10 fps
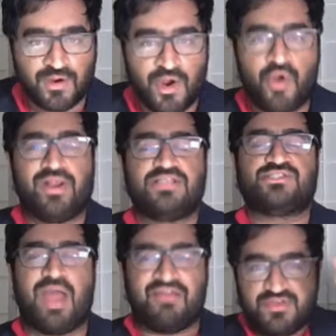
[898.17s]
right? So
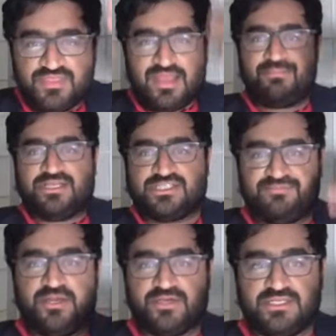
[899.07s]
everything I'm
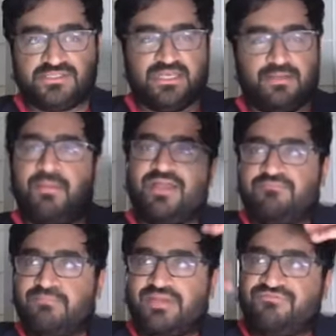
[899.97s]
experiencing, my,
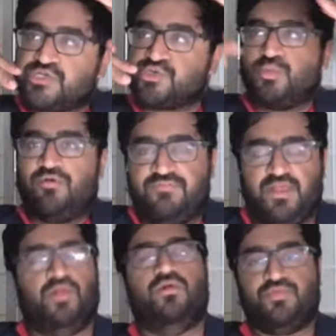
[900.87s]
my visual
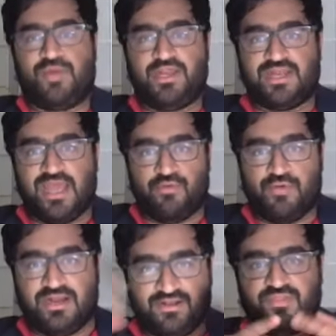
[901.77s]
field right now, right, of